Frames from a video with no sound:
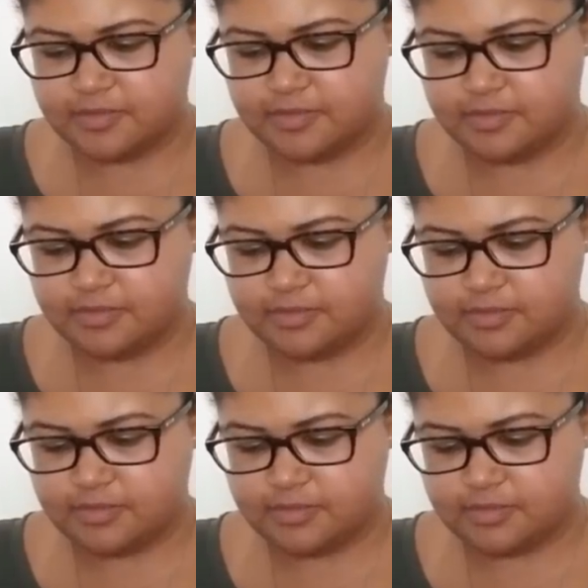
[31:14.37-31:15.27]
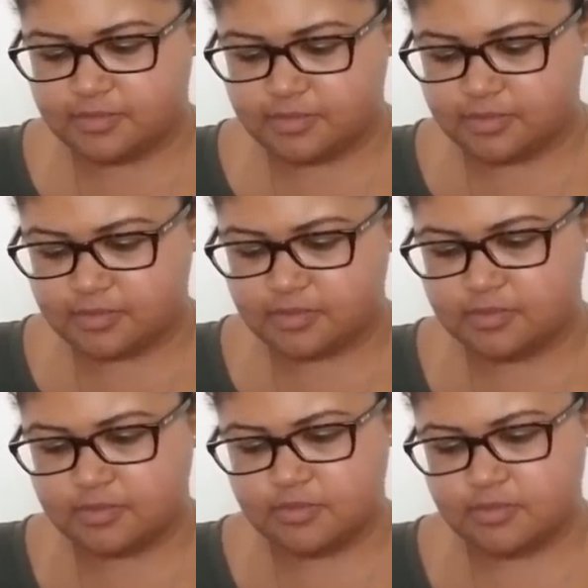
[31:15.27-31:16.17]

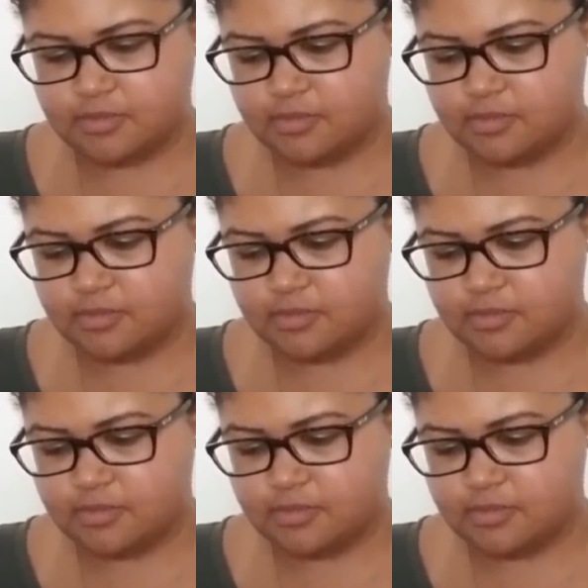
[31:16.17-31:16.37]
[no speech]